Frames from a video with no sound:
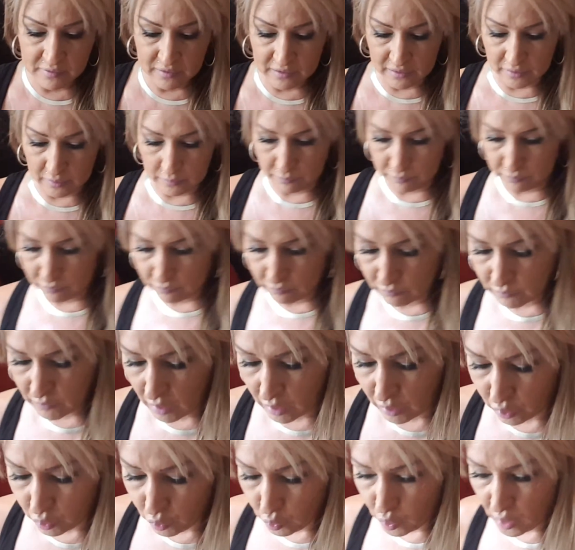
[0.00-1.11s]
like a
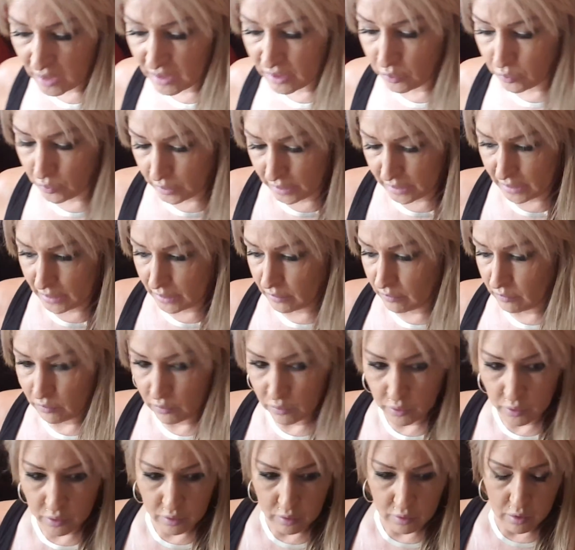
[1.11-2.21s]
gray green.
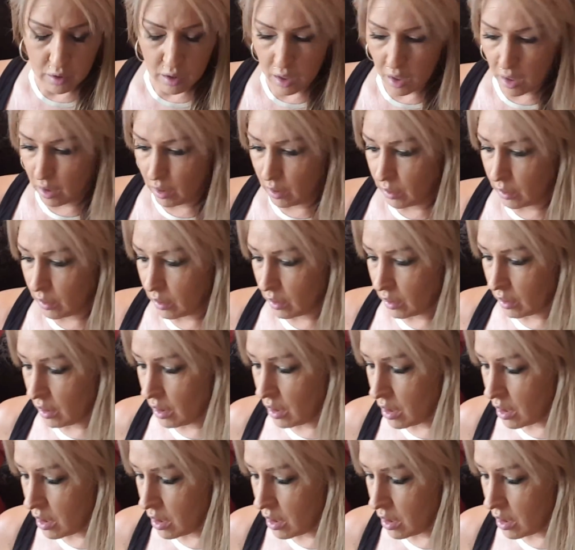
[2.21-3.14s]
Let's